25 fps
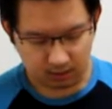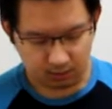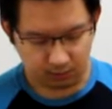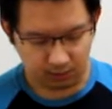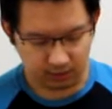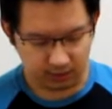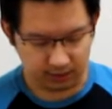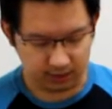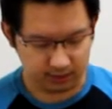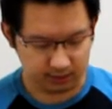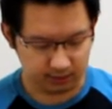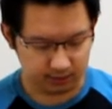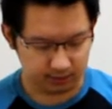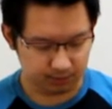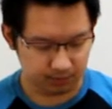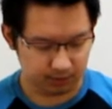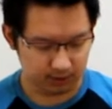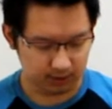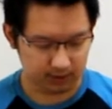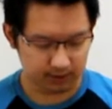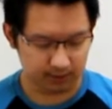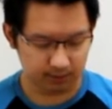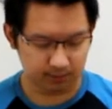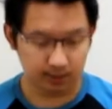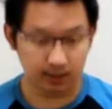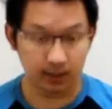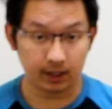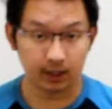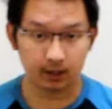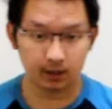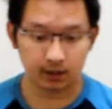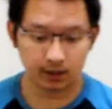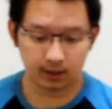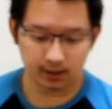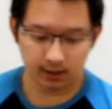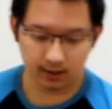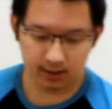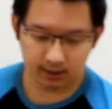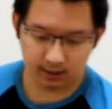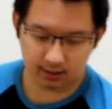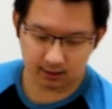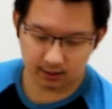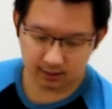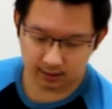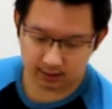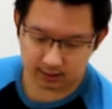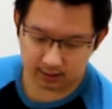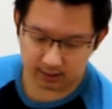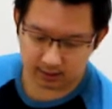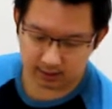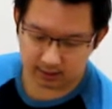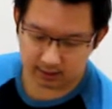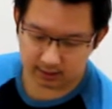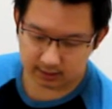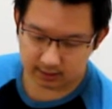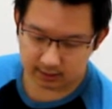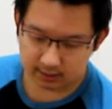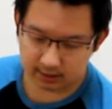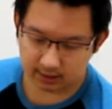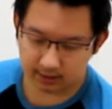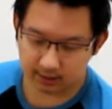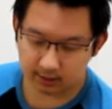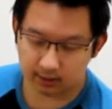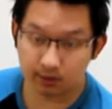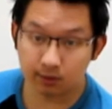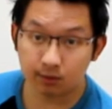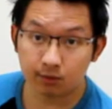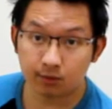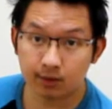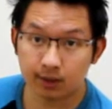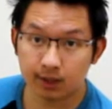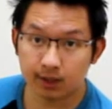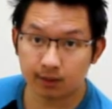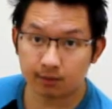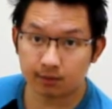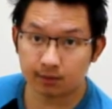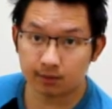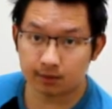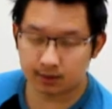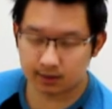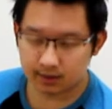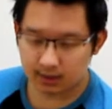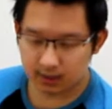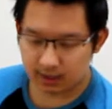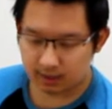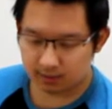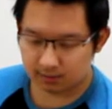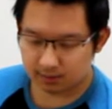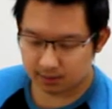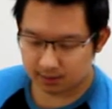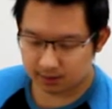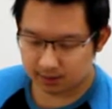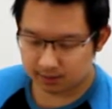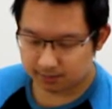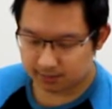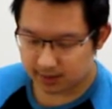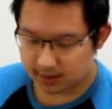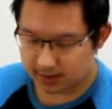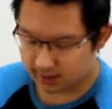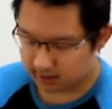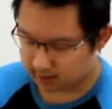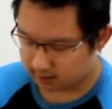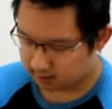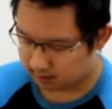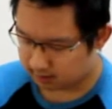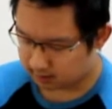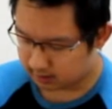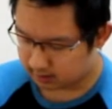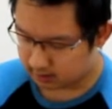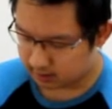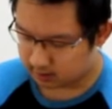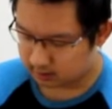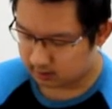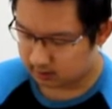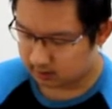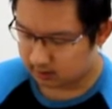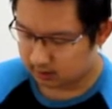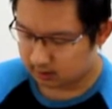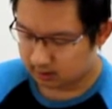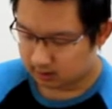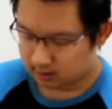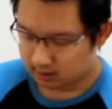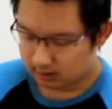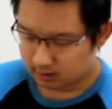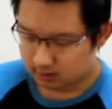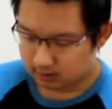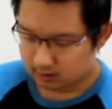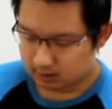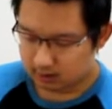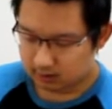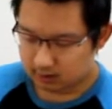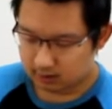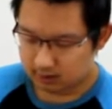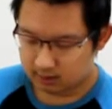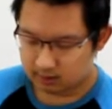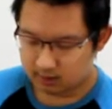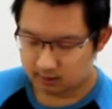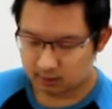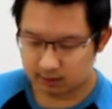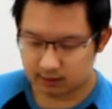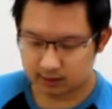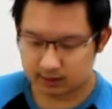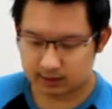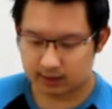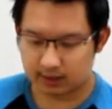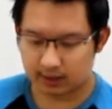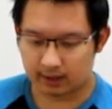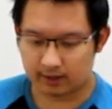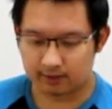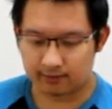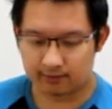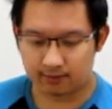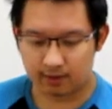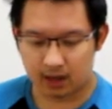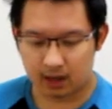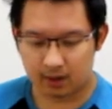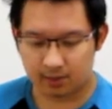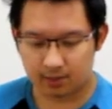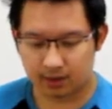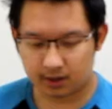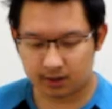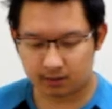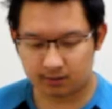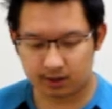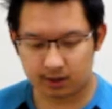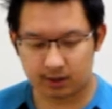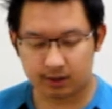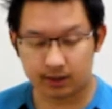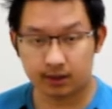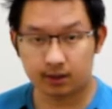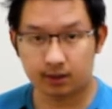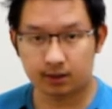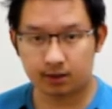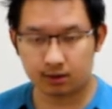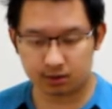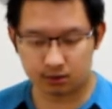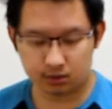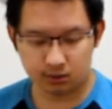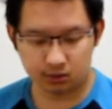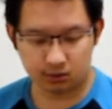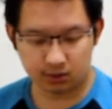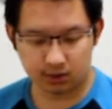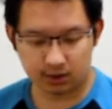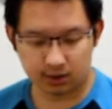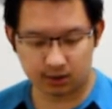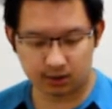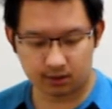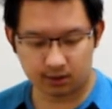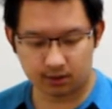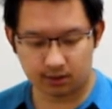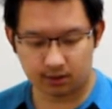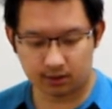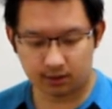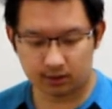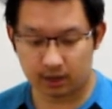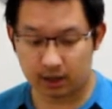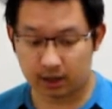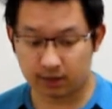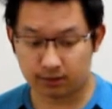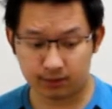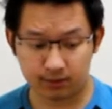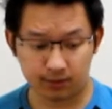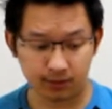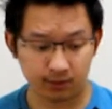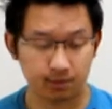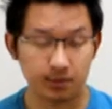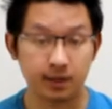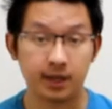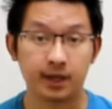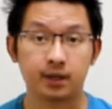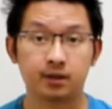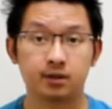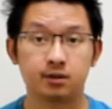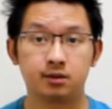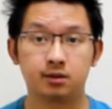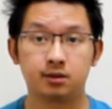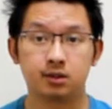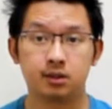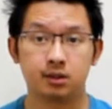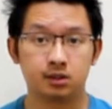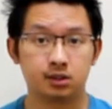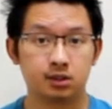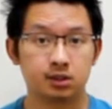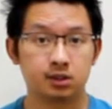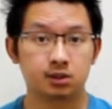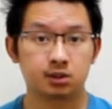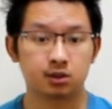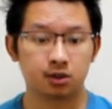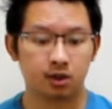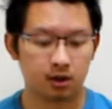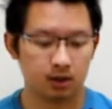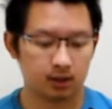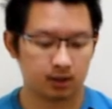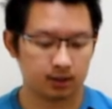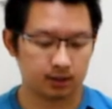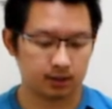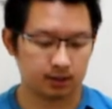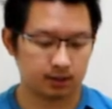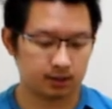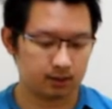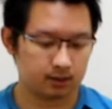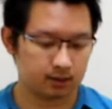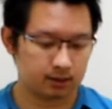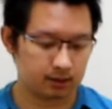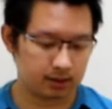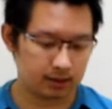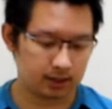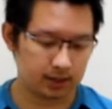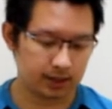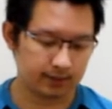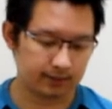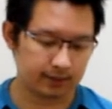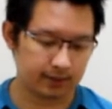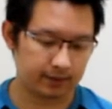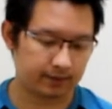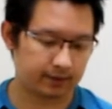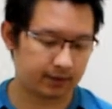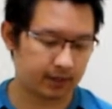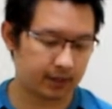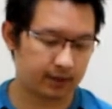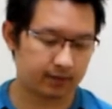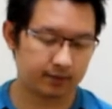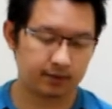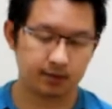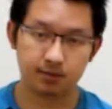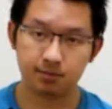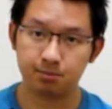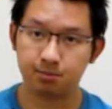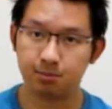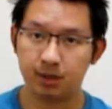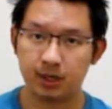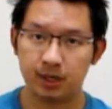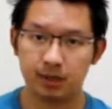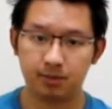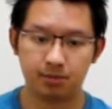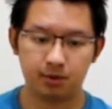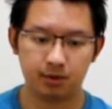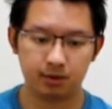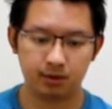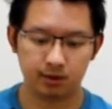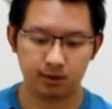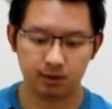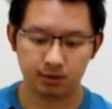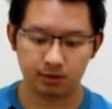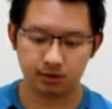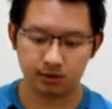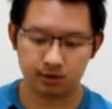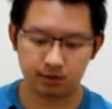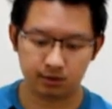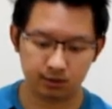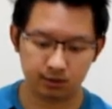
Pretty easy plug and play looking. It's got the 3M tape on the back already, so it's not flopping around in your trunk or however you plan to install it. I've had people use